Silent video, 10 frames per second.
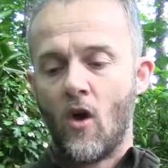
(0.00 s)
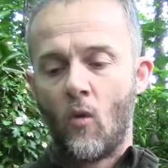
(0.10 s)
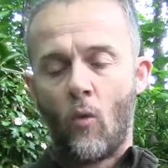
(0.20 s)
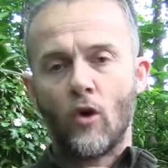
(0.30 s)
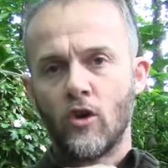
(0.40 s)

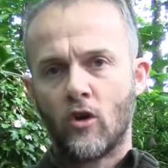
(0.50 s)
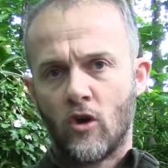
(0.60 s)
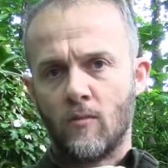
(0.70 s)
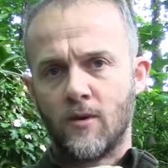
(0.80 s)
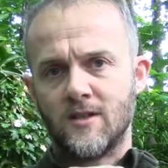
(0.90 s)
What your
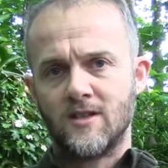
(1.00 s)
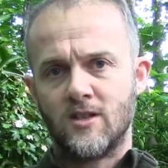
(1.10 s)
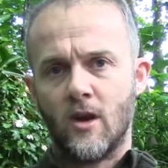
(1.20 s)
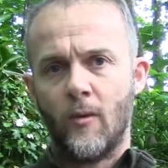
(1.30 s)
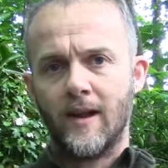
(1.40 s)
compass is
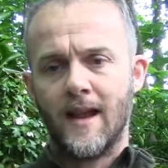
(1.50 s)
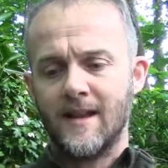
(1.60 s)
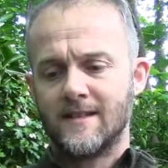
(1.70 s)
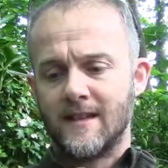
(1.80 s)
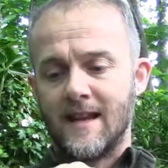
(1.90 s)
doing
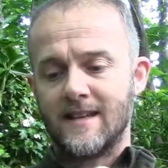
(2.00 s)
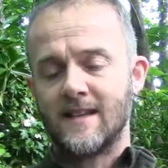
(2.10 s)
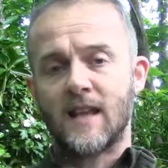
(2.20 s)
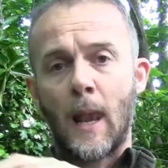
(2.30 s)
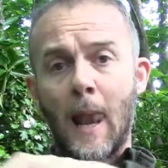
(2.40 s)
is, is
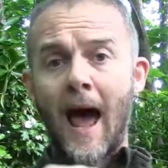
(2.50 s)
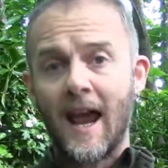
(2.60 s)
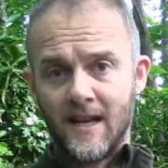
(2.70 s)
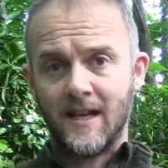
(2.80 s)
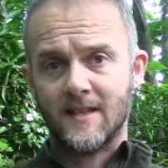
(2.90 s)
it's
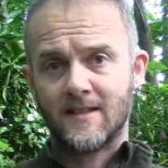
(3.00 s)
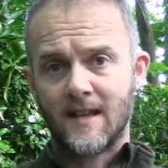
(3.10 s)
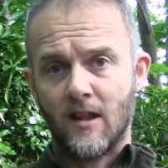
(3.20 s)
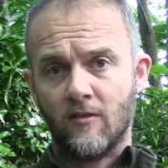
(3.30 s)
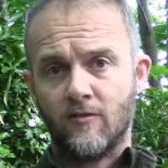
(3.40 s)
aligning
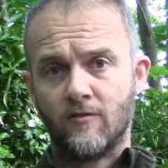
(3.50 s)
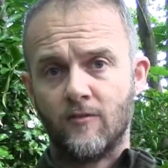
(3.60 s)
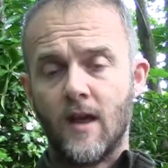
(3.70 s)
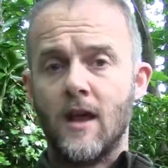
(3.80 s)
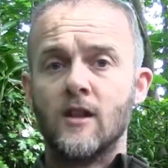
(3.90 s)
itself
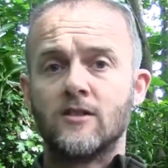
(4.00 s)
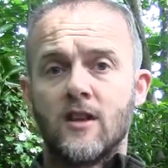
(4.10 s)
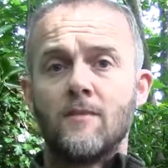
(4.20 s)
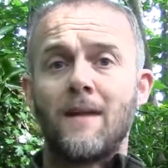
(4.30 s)
to the